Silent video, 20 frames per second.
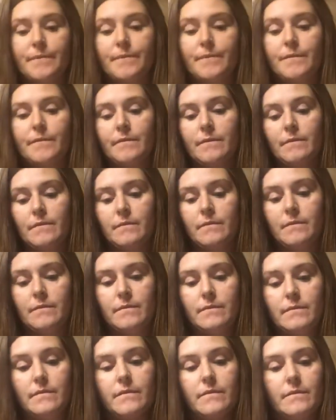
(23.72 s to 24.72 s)

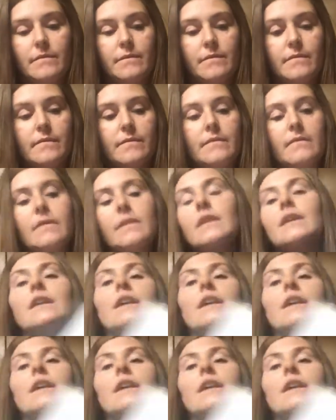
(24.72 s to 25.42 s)
Nobody speaks.